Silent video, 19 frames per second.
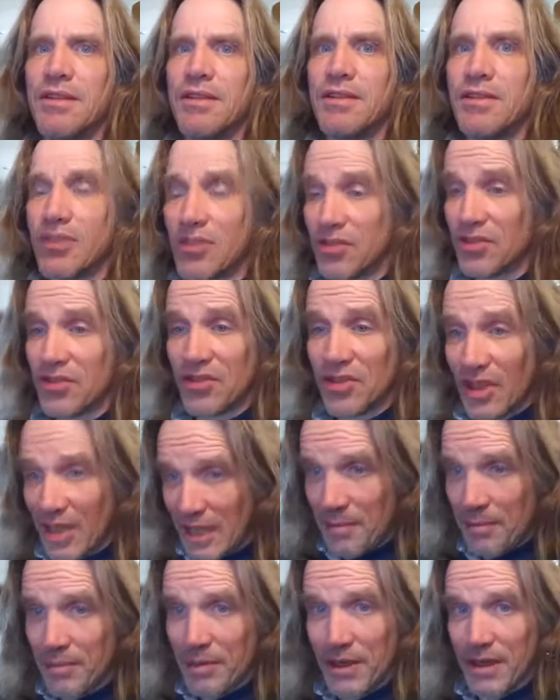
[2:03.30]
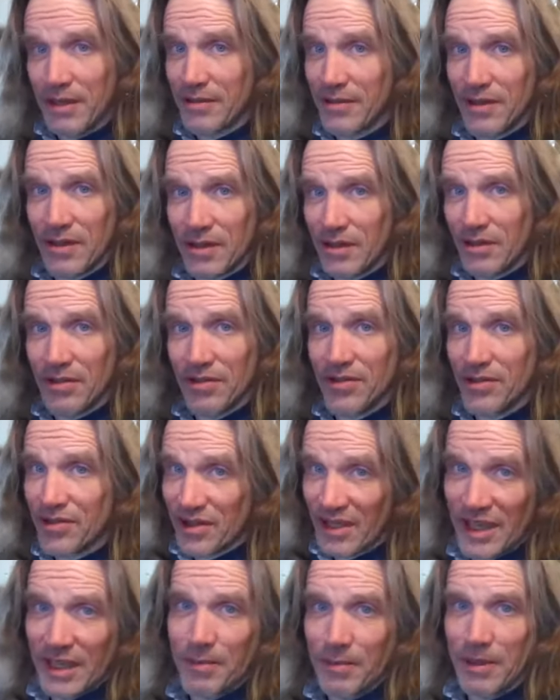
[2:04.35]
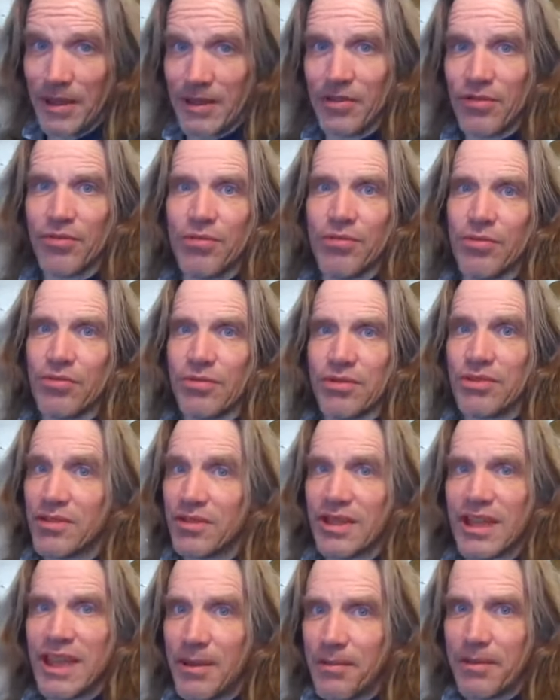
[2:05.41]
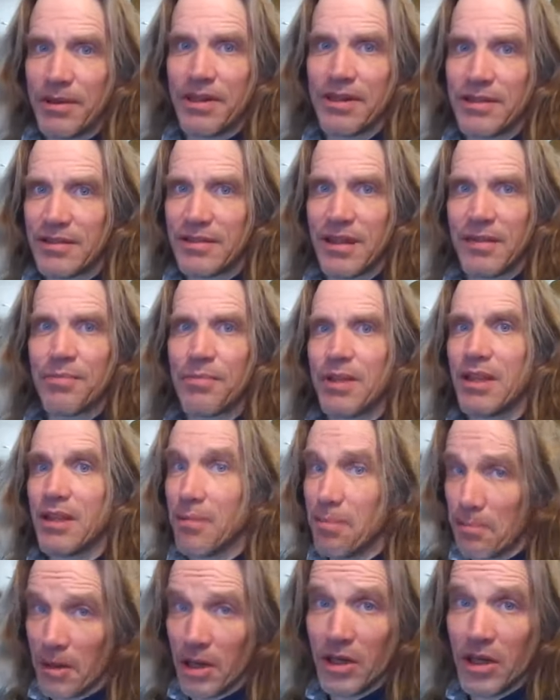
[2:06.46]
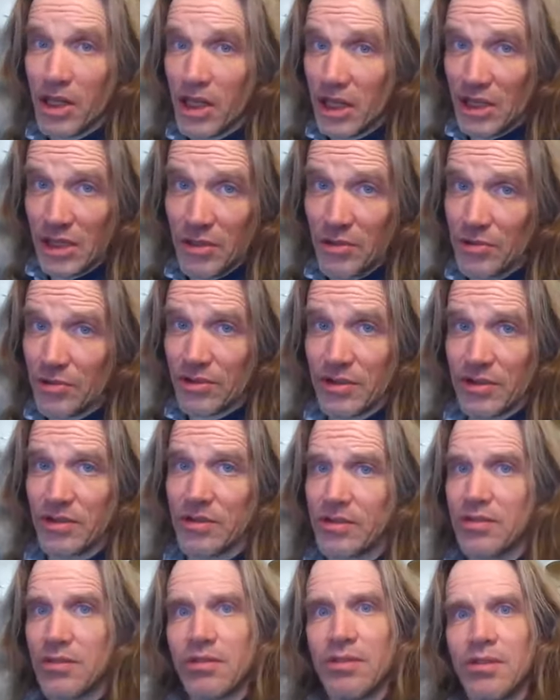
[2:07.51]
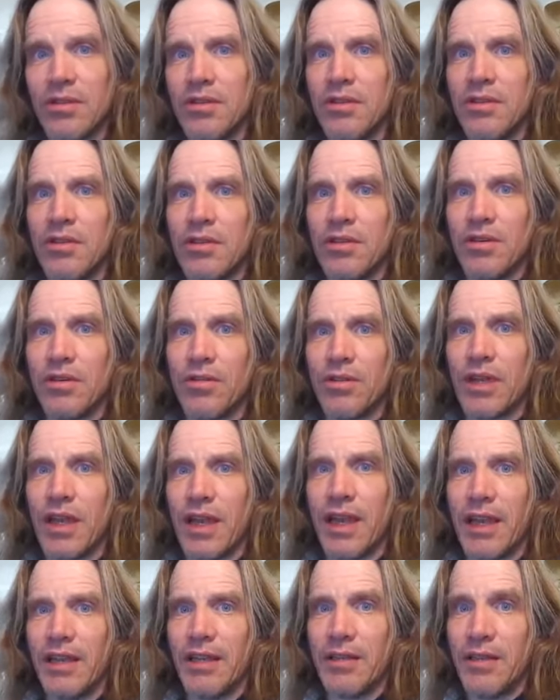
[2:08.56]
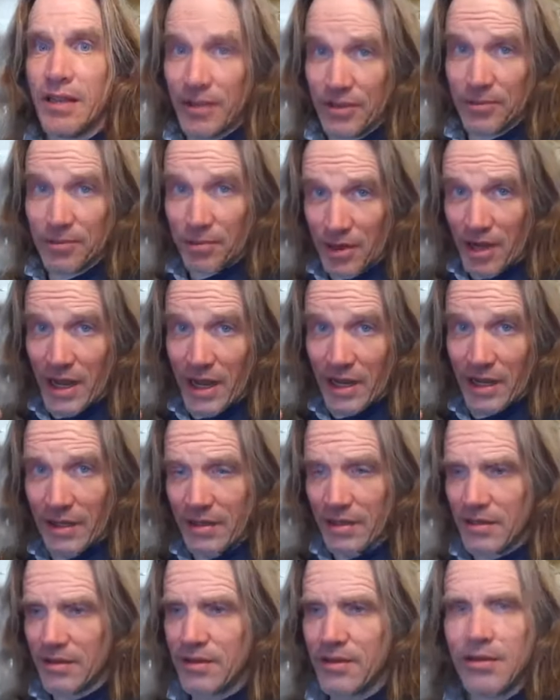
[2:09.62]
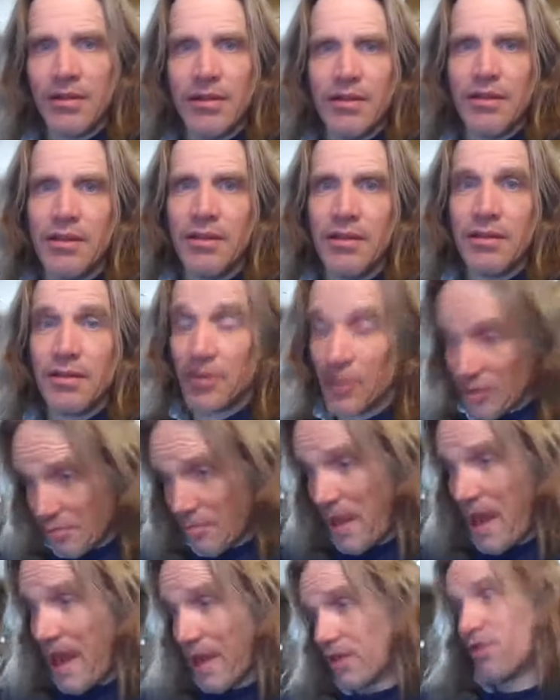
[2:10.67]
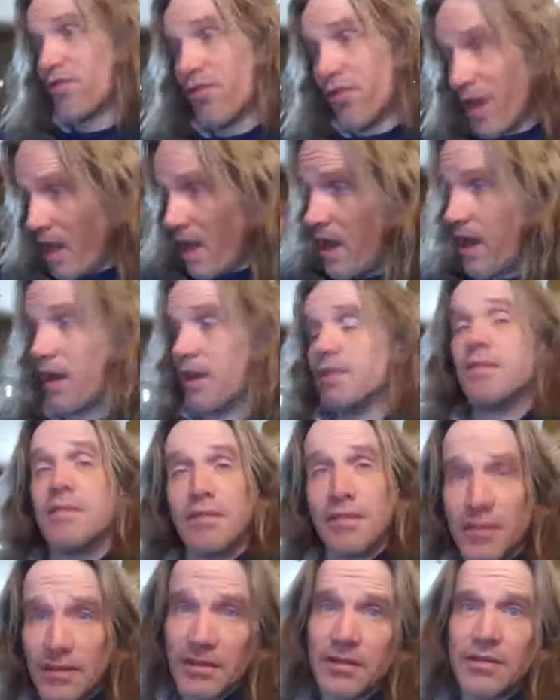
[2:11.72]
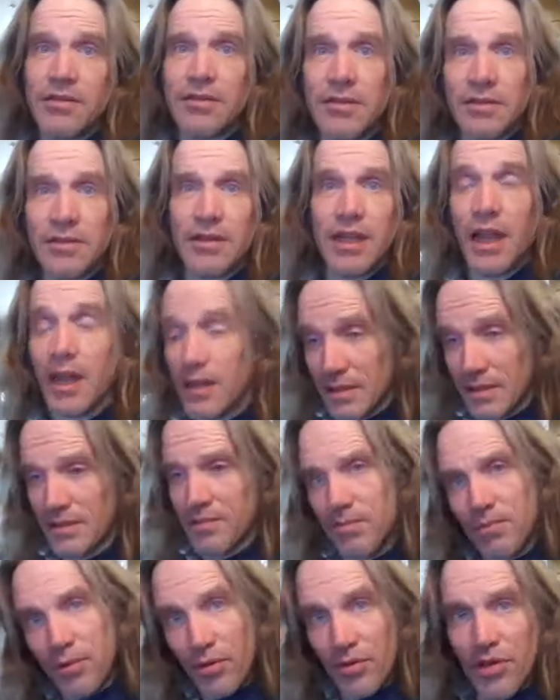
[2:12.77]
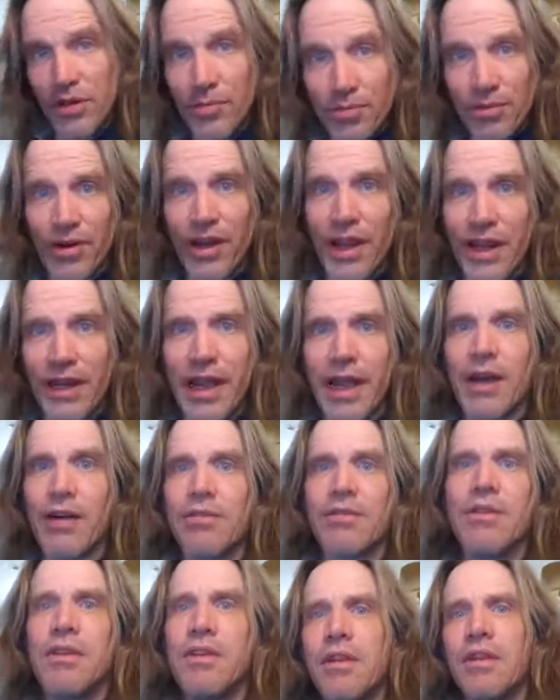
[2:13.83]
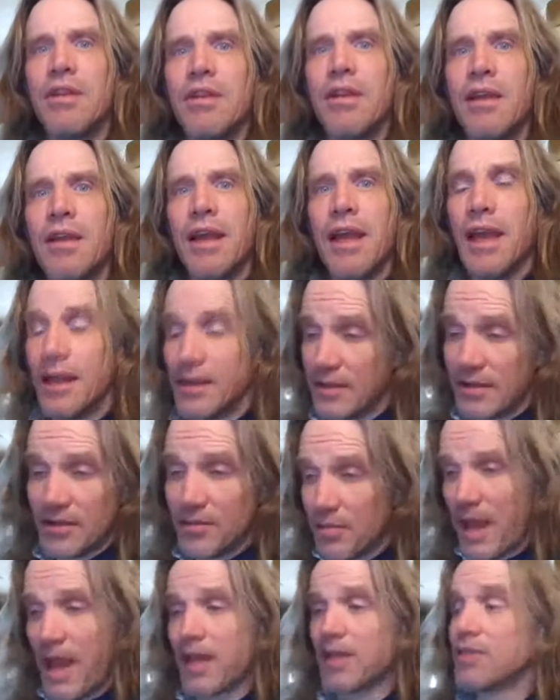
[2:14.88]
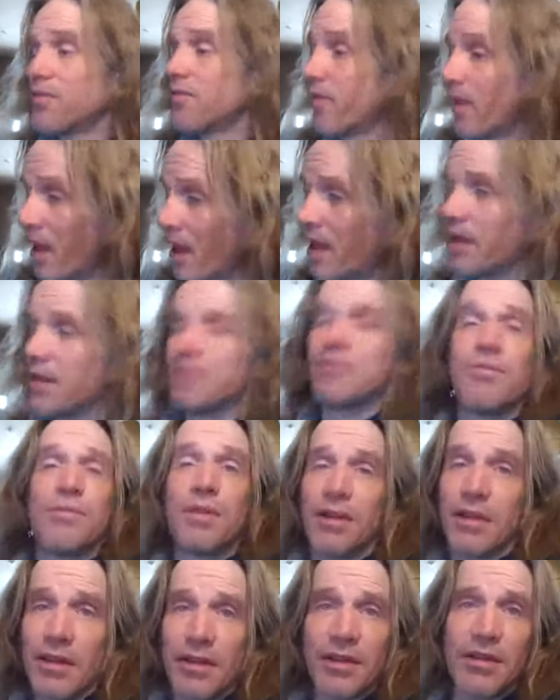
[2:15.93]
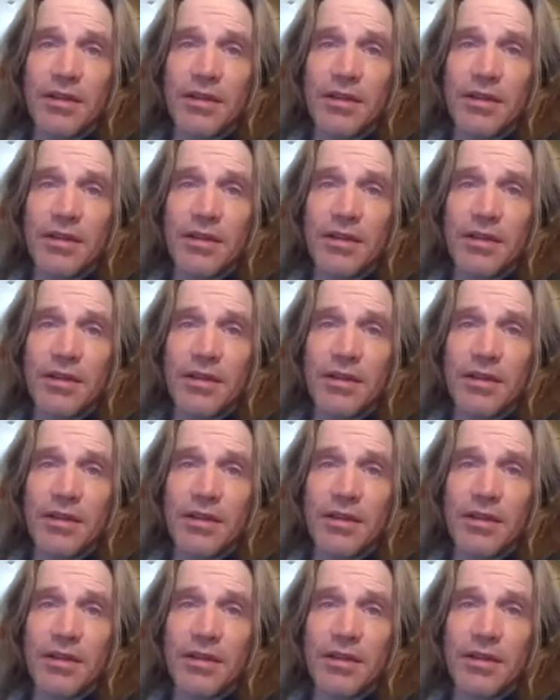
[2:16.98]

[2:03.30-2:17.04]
Just keep it as a little scheming tool. Just keep it as something the monkey uses, okay, its brain, to smash flies. Yeah, just pull your brain out and smash flies with it.